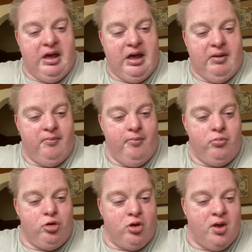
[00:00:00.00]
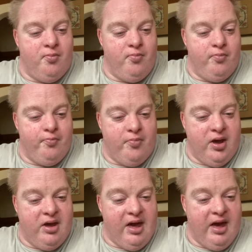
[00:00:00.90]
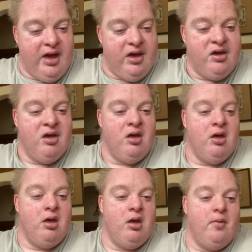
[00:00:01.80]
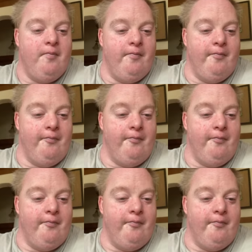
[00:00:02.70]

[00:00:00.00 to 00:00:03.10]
you can be a